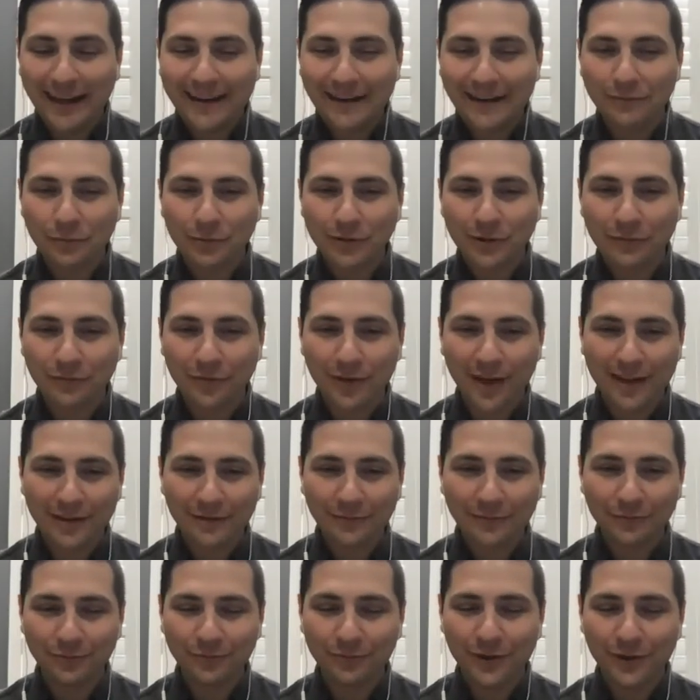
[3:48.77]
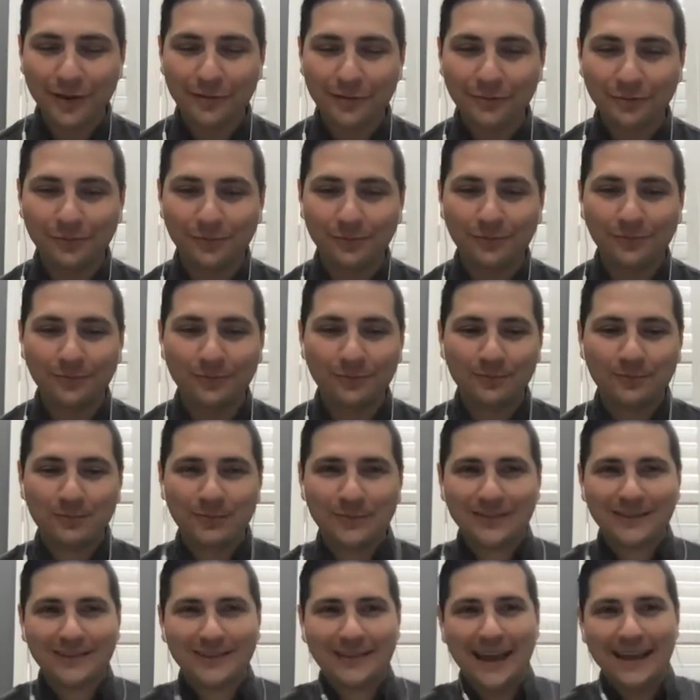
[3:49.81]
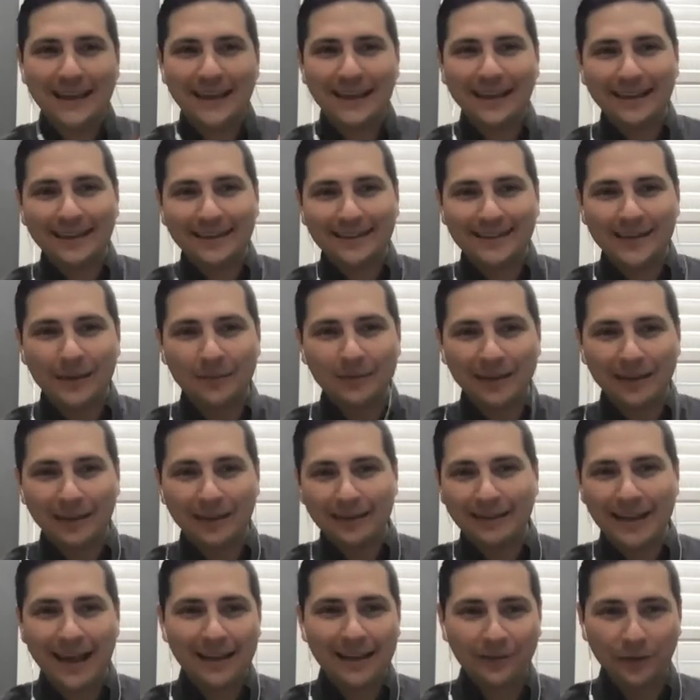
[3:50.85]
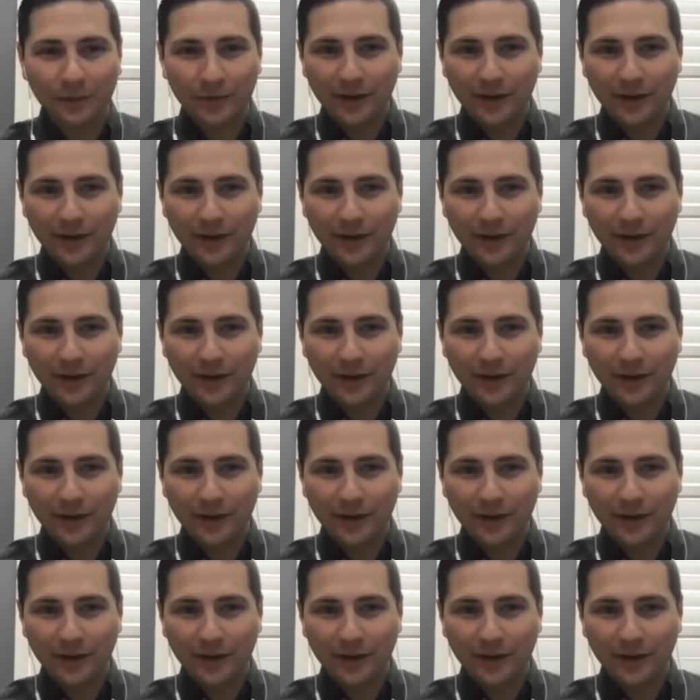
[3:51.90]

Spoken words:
I never would have thought of taking something like that,